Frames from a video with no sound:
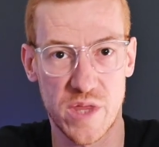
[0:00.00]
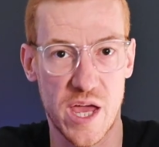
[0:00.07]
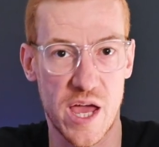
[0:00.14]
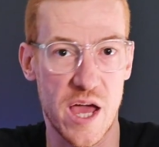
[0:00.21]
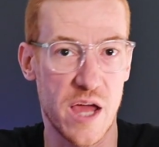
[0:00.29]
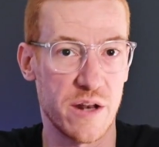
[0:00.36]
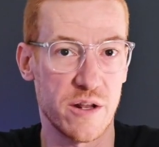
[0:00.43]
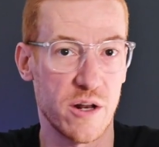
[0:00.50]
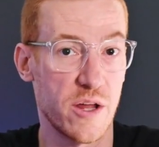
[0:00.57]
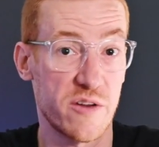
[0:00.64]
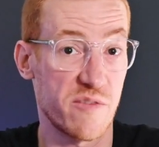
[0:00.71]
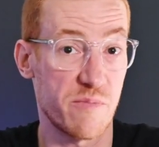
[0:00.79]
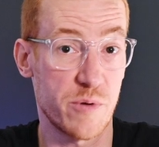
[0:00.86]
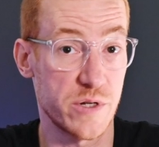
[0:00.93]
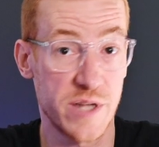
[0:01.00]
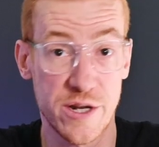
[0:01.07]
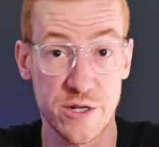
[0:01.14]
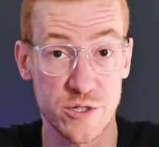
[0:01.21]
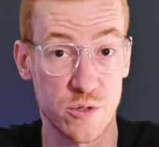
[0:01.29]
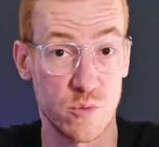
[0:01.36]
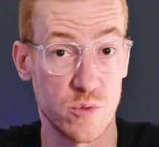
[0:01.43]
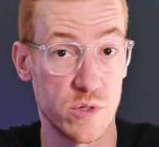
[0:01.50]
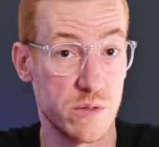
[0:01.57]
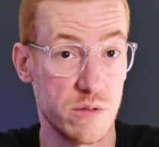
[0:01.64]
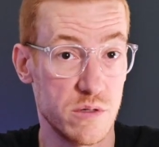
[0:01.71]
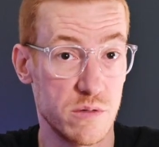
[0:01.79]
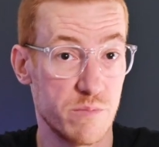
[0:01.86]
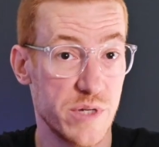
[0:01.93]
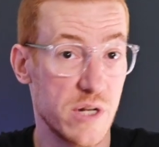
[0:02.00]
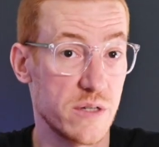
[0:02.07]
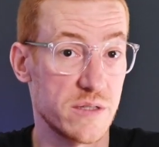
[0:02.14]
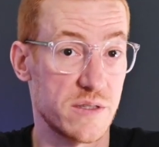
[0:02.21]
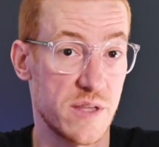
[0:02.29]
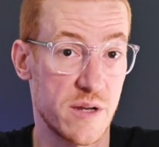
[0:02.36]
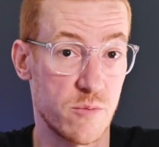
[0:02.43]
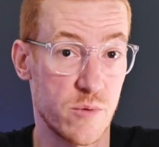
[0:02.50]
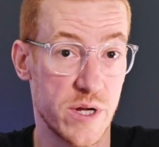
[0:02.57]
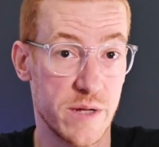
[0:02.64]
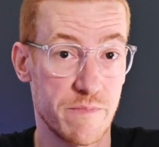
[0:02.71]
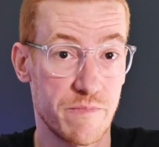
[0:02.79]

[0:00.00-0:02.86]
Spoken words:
and a lot of potential will be lost that way.